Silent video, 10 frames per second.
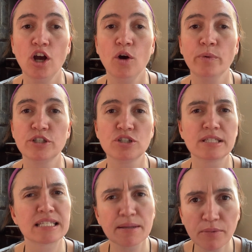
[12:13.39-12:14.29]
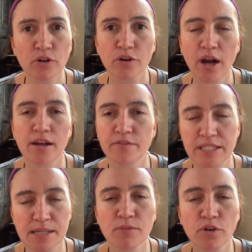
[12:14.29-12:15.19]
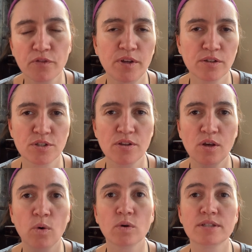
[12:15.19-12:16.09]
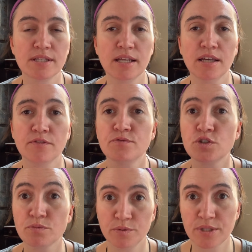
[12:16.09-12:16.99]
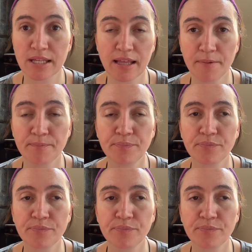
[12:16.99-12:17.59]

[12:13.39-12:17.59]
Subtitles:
which is kind of a similar feel to the old city of Jerusalem.